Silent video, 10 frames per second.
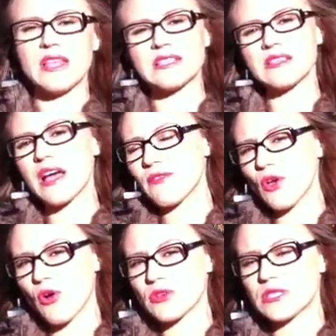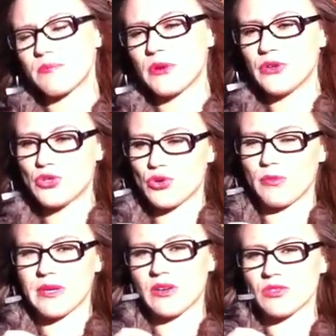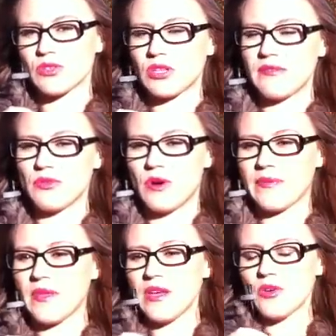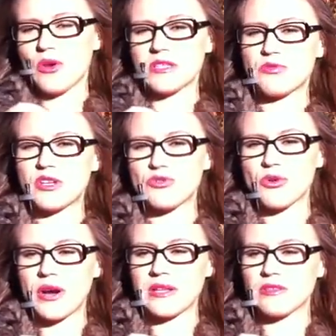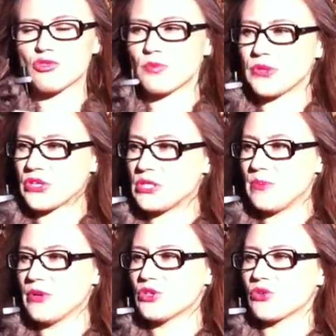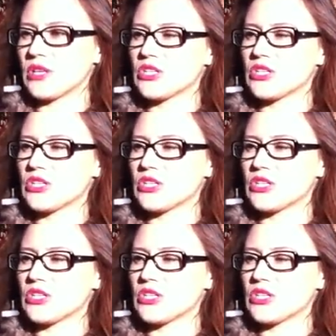It doesn't have you always spiritual, because not everyone who has retrograde Jupiter is spiritual.